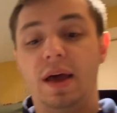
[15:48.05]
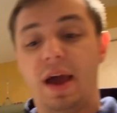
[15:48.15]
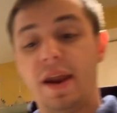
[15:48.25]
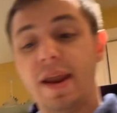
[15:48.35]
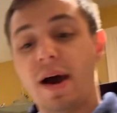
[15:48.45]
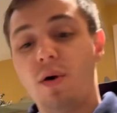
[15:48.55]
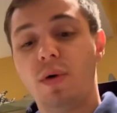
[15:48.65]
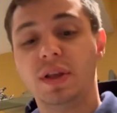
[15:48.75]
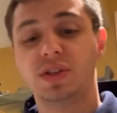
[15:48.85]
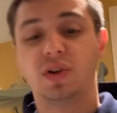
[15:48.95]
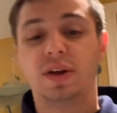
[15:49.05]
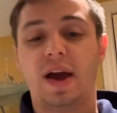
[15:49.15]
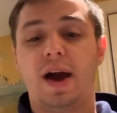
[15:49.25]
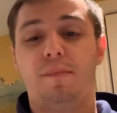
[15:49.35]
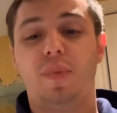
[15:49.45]
And now let's look
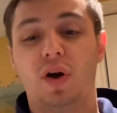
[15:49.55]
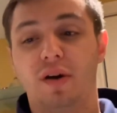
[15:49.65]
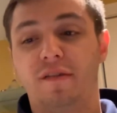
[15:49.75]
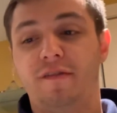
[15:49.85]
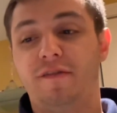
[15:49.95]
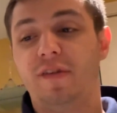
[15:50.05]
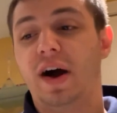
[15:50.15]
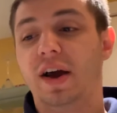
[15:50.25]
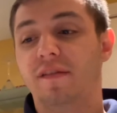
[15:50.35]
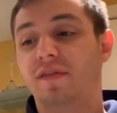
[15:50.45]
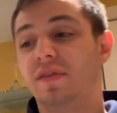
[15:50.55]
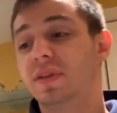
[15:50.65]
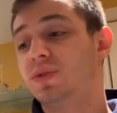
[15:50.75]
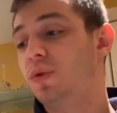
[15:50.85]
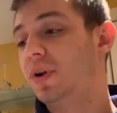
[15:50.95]
at part 5.
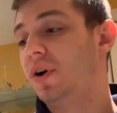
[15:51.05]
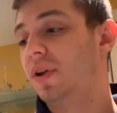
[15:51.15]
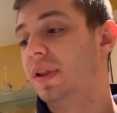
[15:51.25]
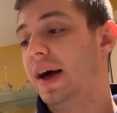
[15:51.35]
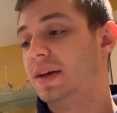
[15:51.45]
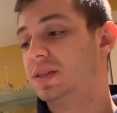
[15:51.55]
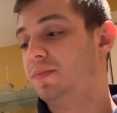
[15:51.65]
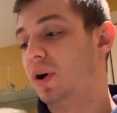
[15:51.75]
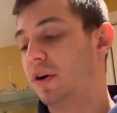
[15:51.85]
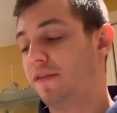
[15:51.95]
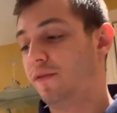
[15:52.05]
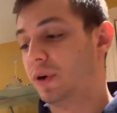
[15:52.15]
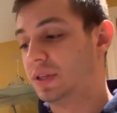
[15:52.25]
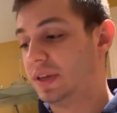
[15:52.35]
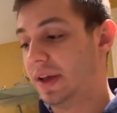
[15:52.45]
This will be our last part
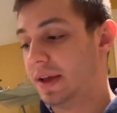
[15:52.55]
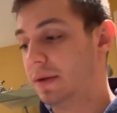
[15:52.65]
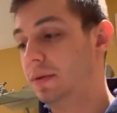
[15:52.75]
for today.